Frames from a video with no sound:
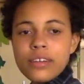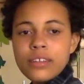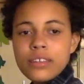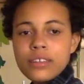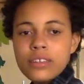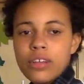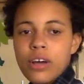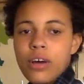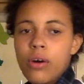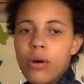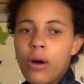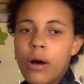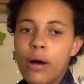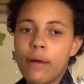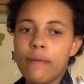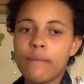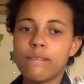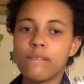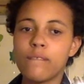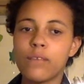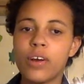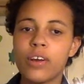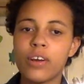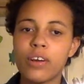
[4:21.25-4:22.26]
So
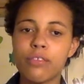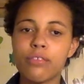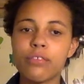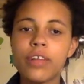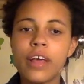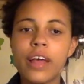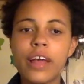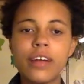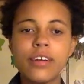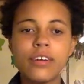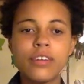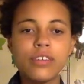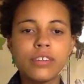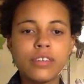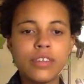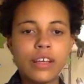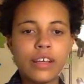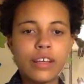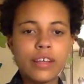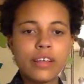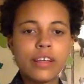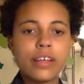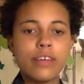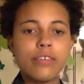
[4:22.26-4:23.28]
wearing a flannel,
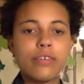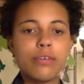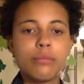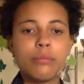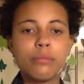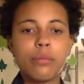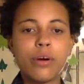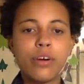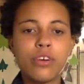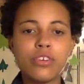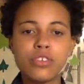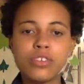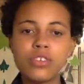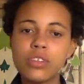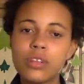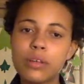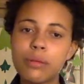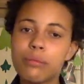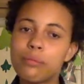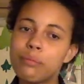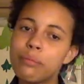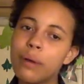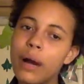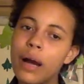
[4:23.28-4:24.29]
like even
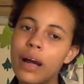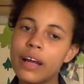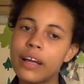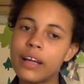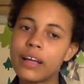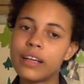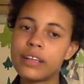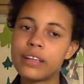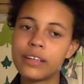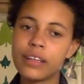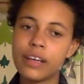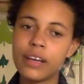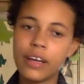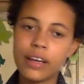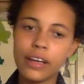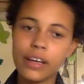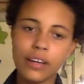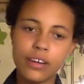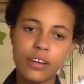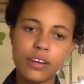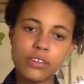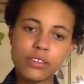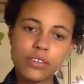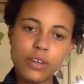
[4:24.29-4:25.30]
partially buttoned,
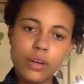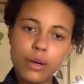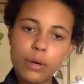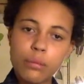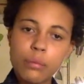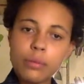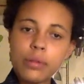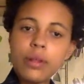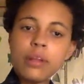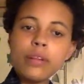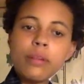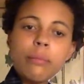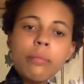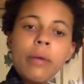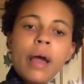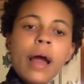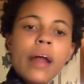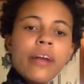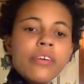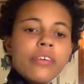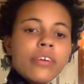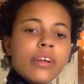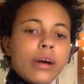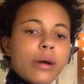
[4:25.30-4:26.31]
can also help, and like the
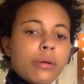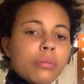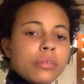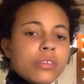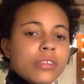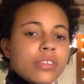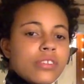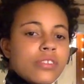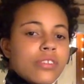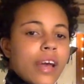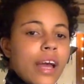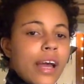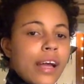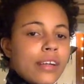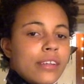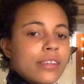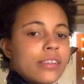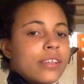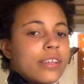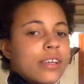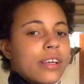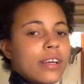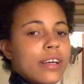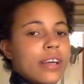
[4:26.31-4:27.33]
pattern helps distract.